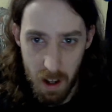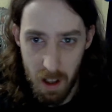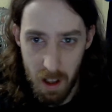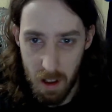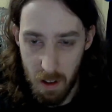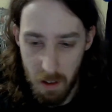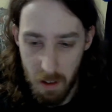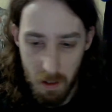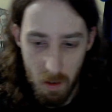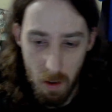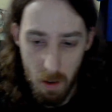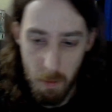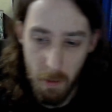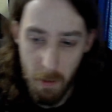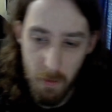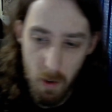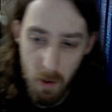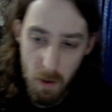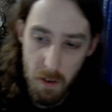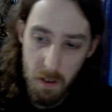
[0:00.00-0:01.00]
in the store
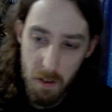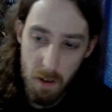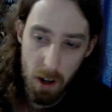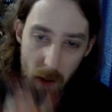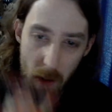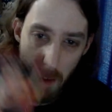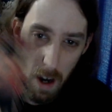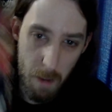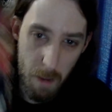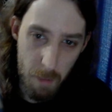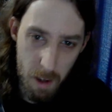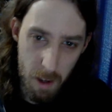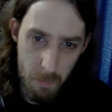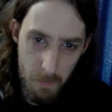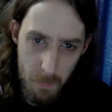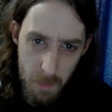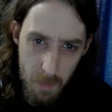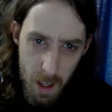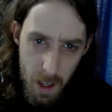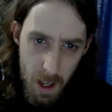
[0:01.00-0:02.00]
before, so I grabbed it.
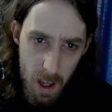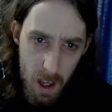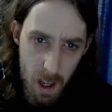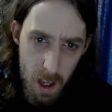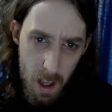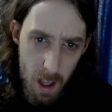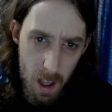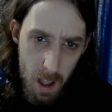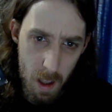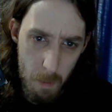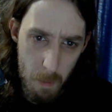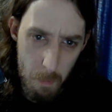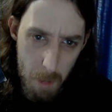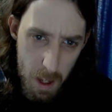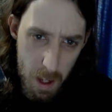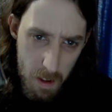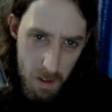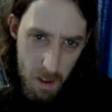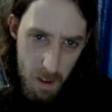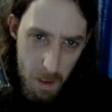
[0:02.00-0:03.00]

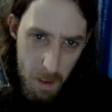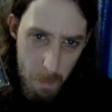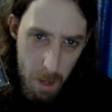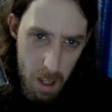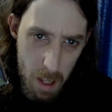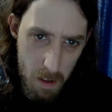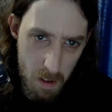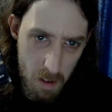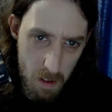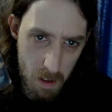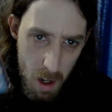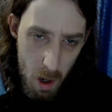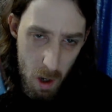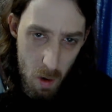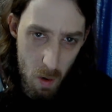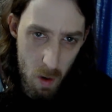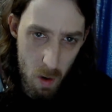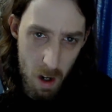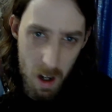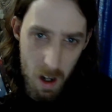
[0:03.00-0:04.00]
Best of the Best
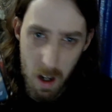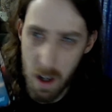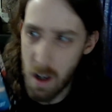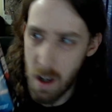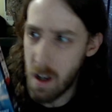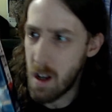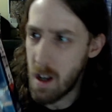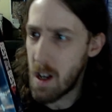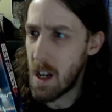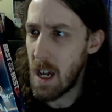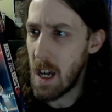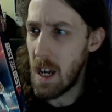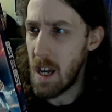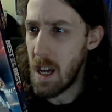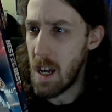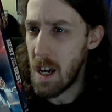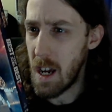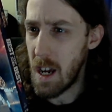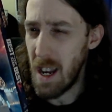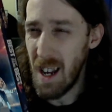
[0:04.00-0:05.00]
2.
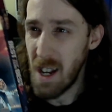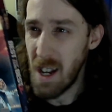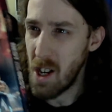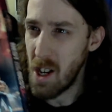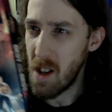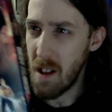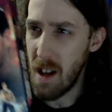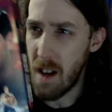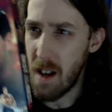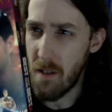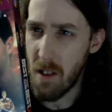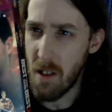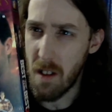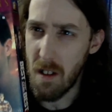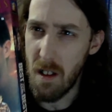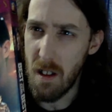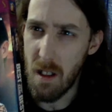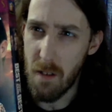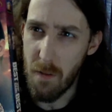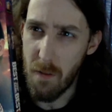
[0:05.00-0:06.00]
I actually haven't
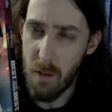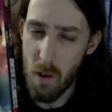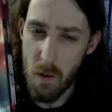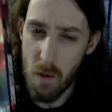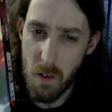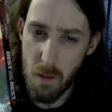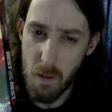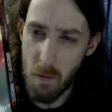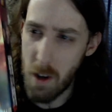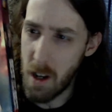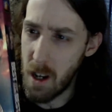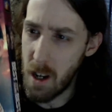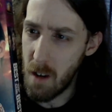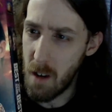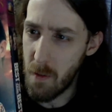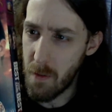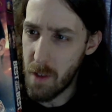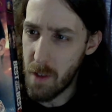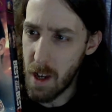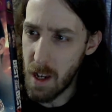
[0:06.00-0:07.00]
seen the first one, I
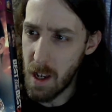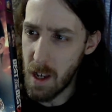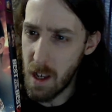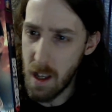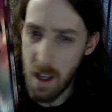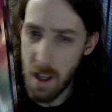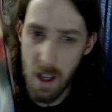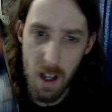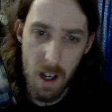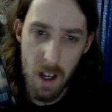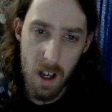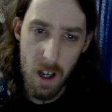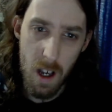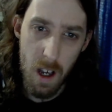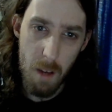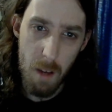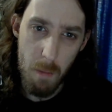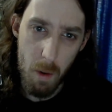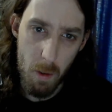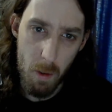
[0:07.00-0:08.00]
don't think.
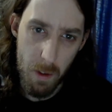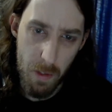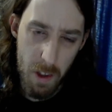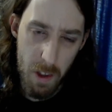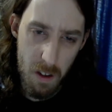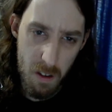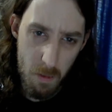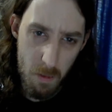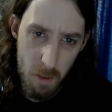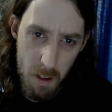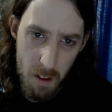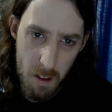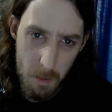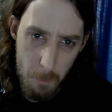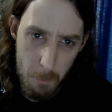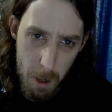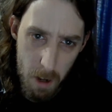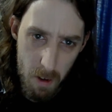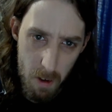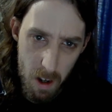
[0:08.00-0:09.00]
But what this one's
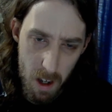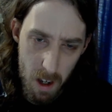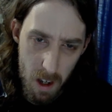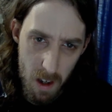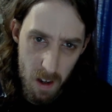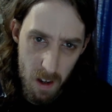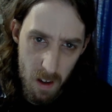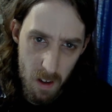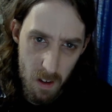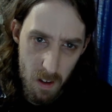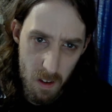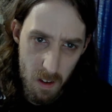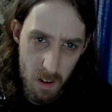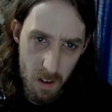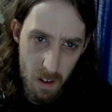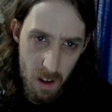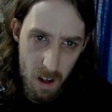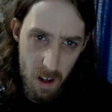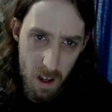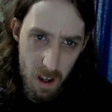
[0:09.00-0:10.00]
about
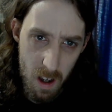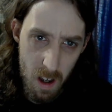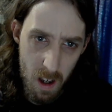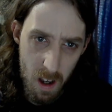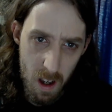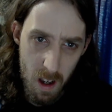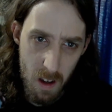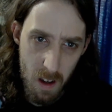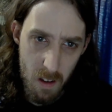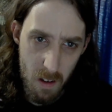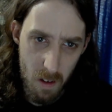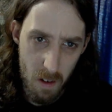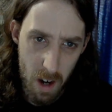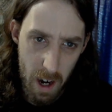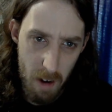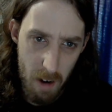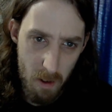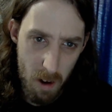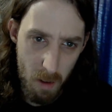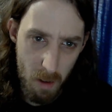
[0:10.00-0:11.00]
is... So
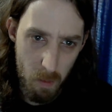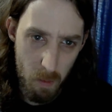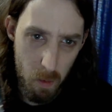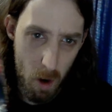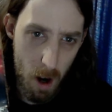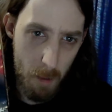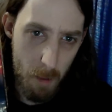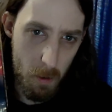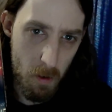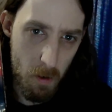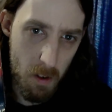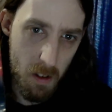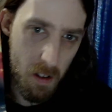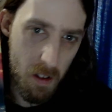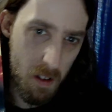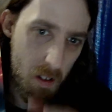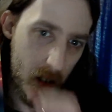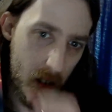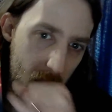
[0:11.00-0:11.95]
Eric Roberts,